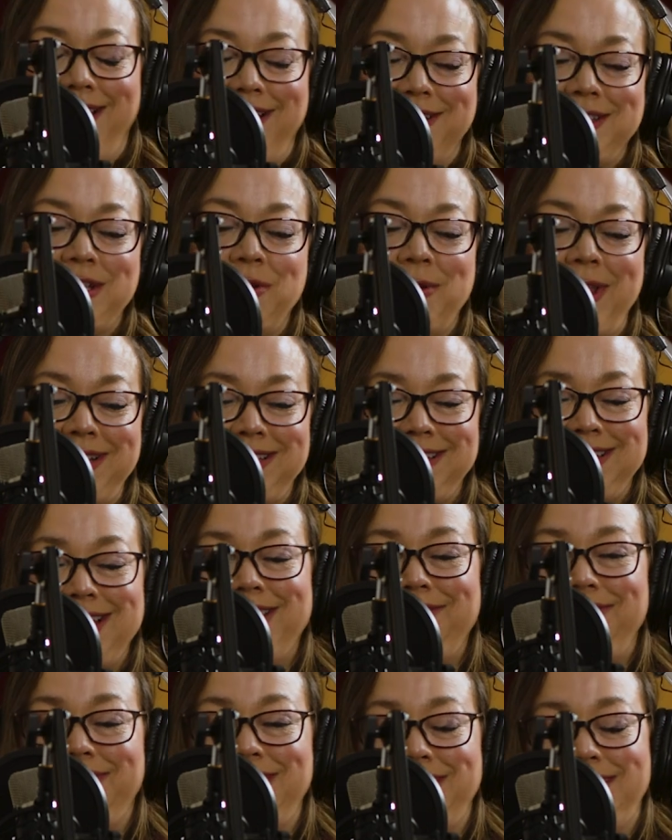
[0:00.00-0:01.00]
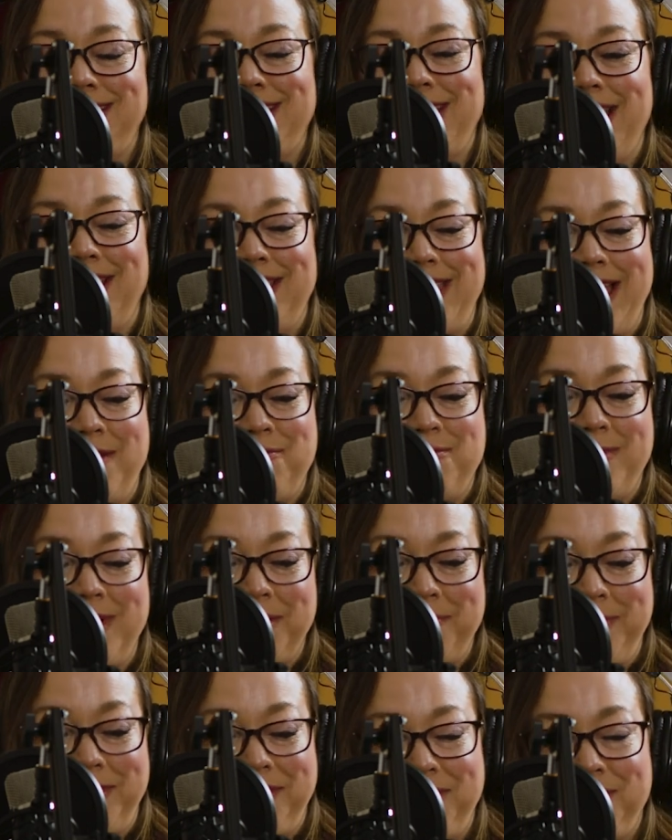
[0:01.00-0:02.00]
So let's dive into that
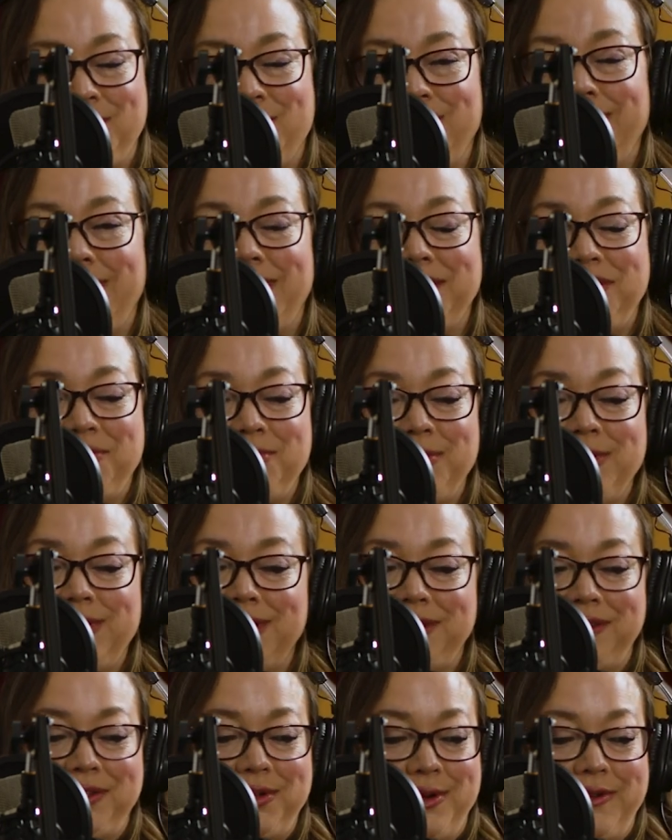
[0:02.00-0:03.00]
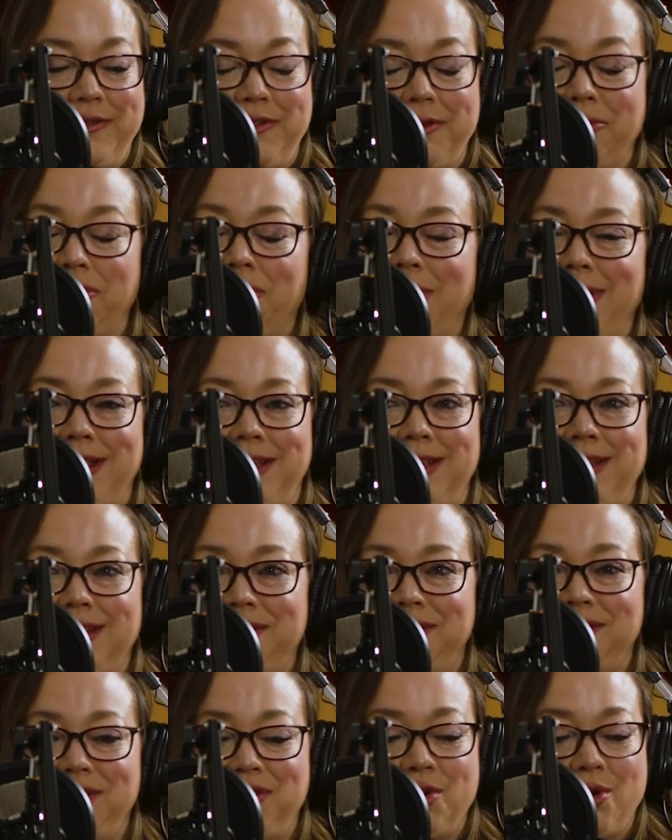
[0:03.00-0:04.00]
rugby story. That's really sort of a
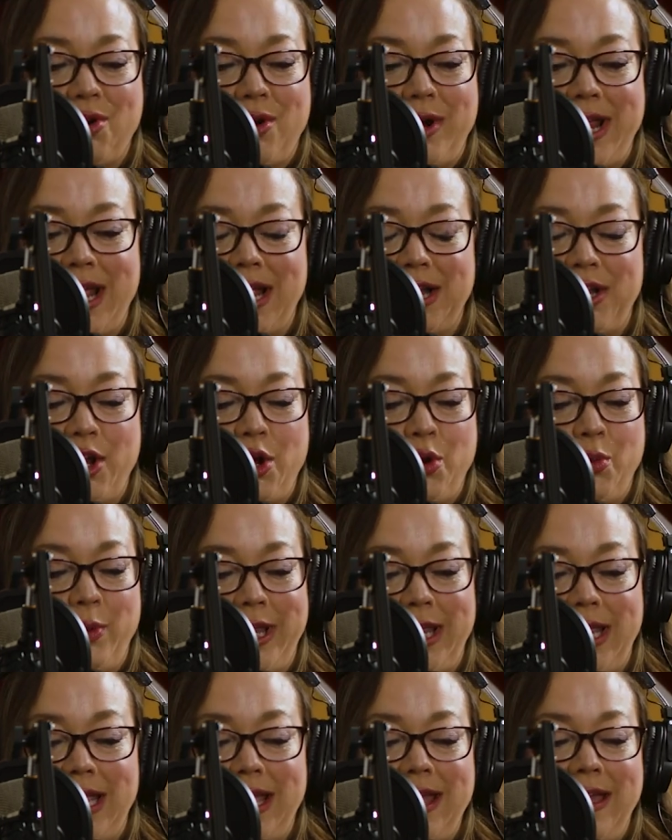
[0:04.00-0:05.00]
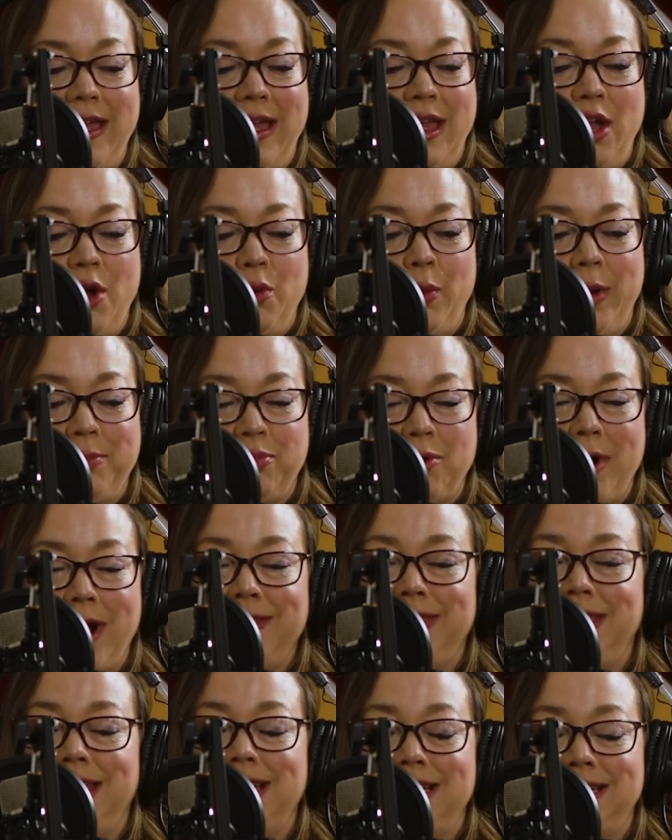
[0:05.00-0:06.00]
miraculous story. I know we
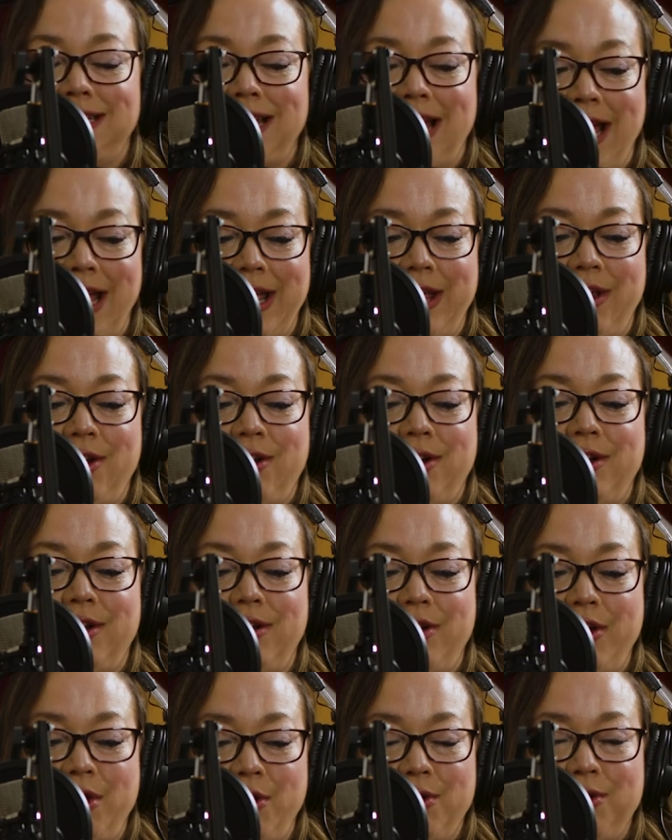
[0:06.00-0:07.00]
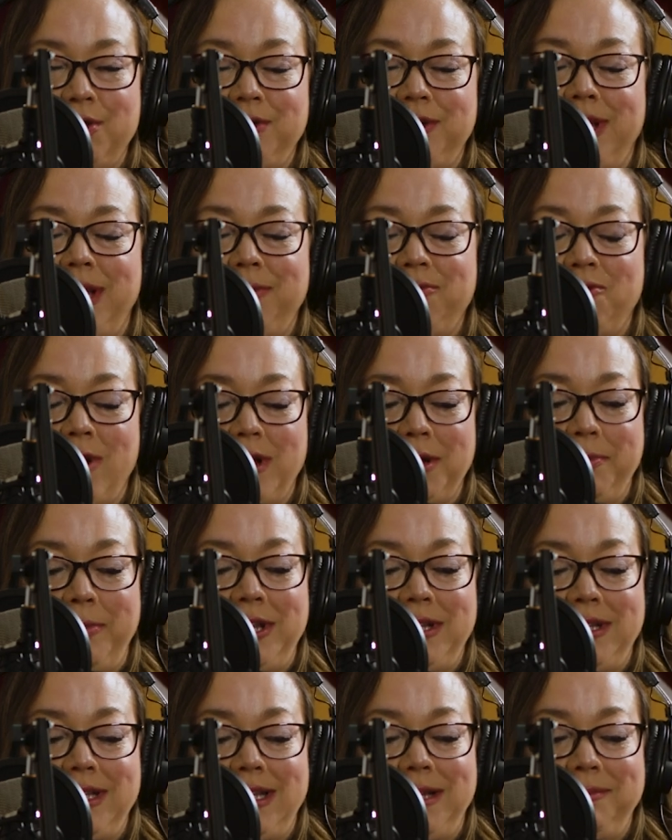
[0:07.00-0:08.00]
brought the entire Notre Dame
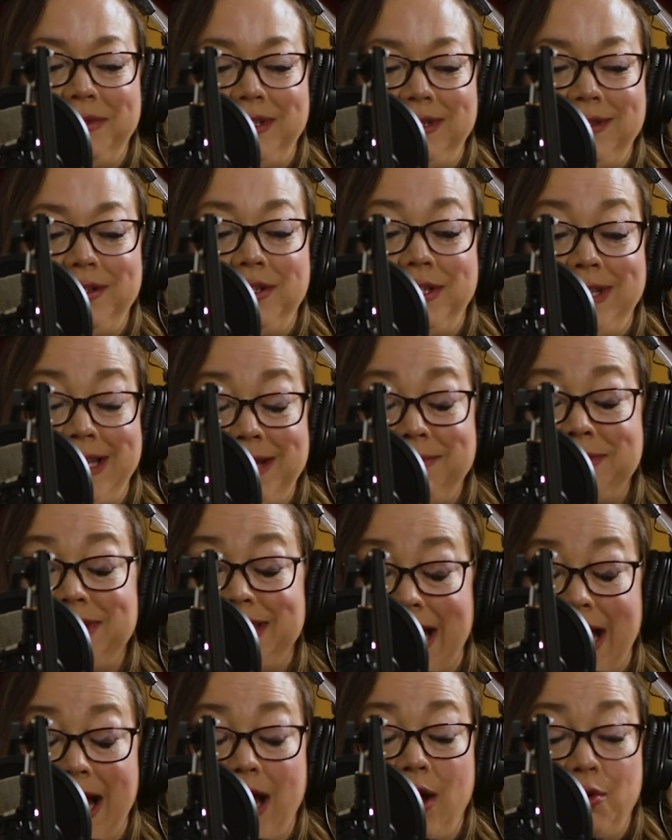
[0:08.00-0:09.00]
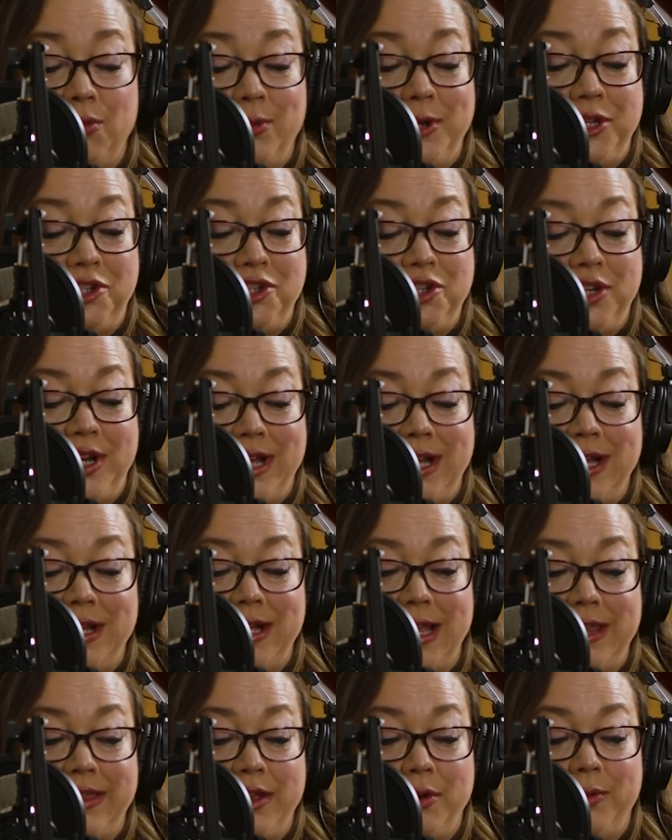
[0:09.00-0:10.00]
rugby team down, which
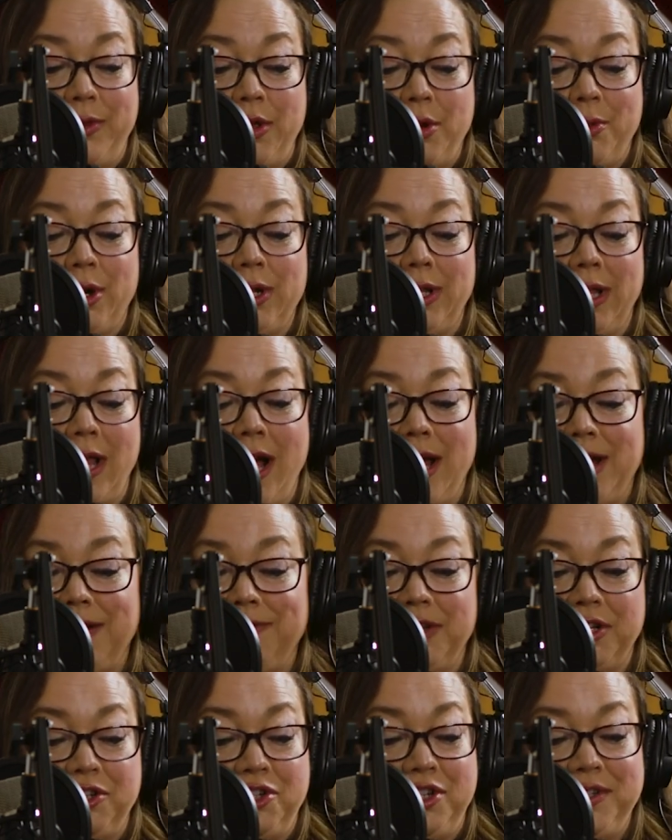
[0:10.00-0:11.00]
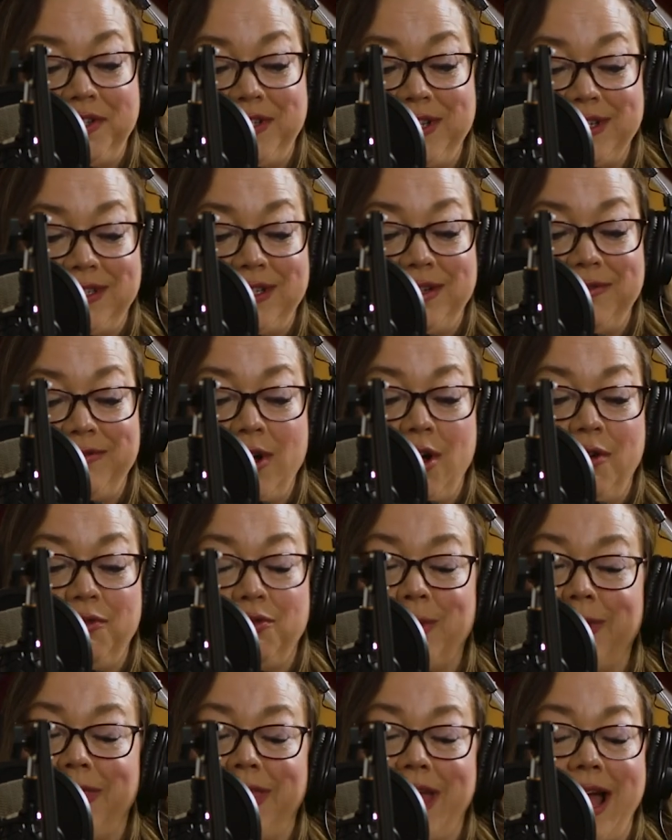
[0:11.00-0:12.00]
there were a lot of logistics involved
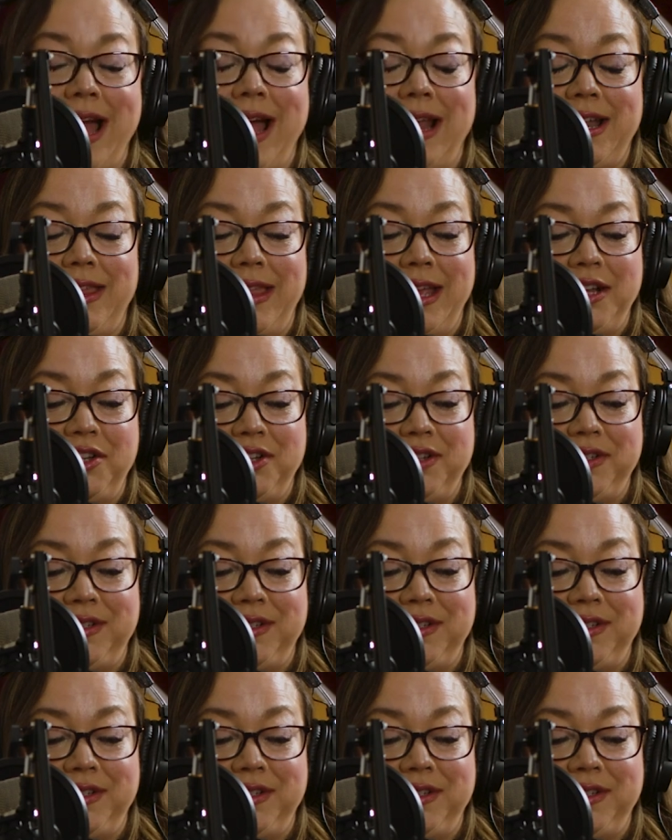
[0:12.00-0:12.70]
with that, and I